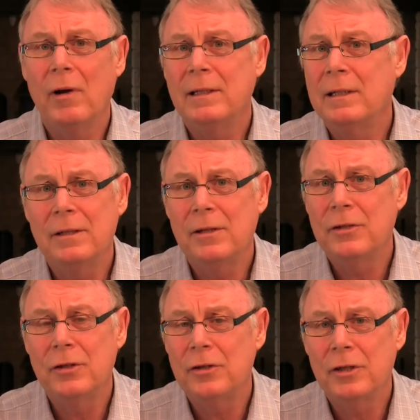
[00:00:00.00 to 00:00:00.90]
writing to the
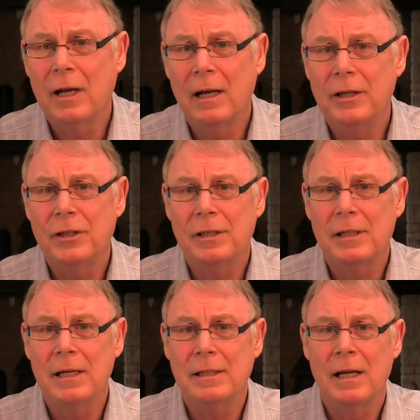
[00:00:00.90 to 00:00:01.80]
church at Galatia,
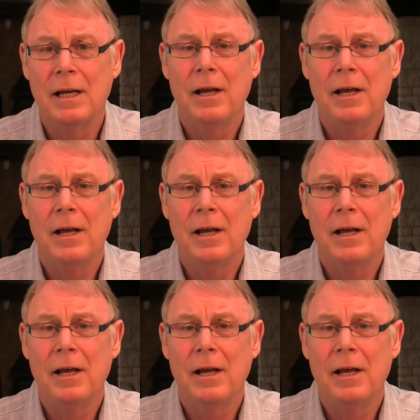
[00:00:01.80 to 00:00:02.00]
says